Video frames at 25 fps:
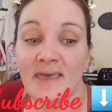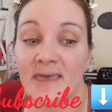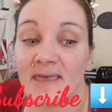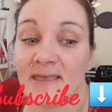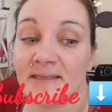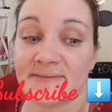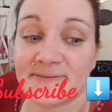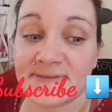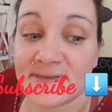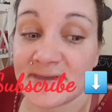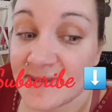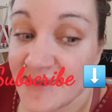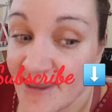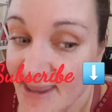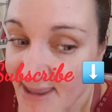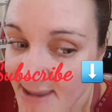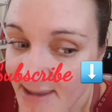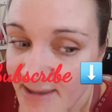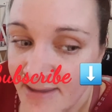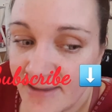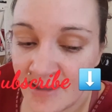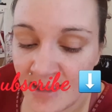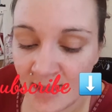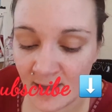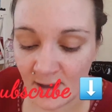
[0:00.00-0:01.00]
And
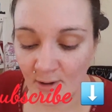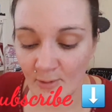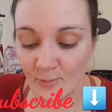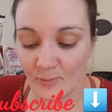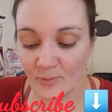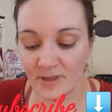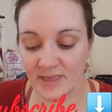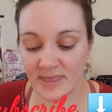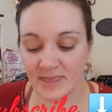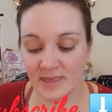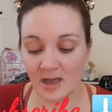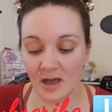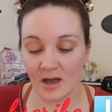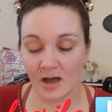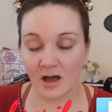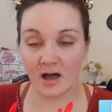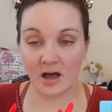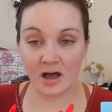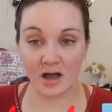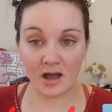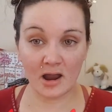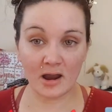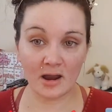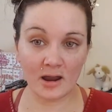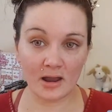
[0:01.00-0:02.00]
today we
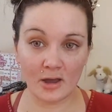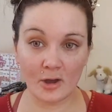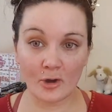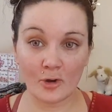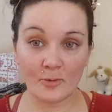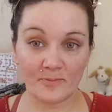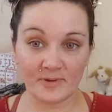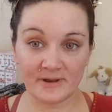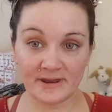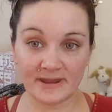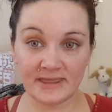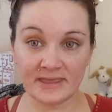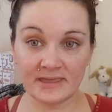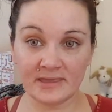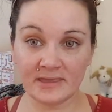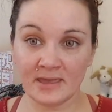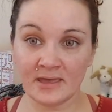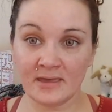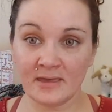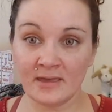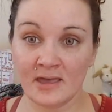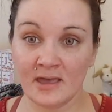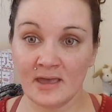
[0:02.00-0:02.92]
are opening